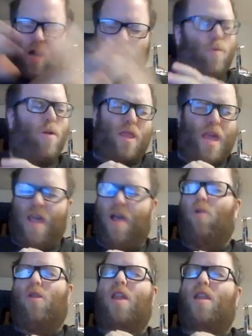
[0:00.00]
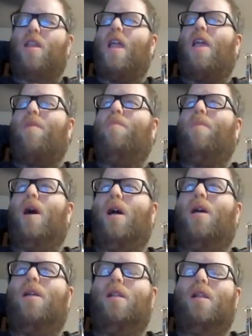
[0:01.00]
what the hell's his name?
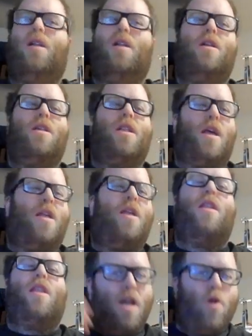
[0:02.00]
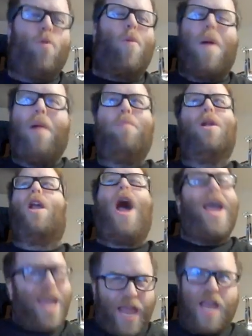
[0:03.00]
The New Republic
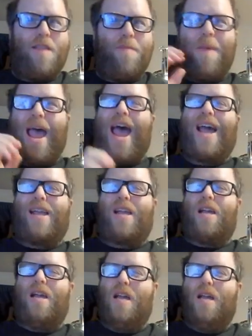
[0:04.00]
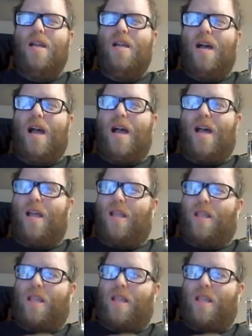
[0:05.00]
guy, he's back. Why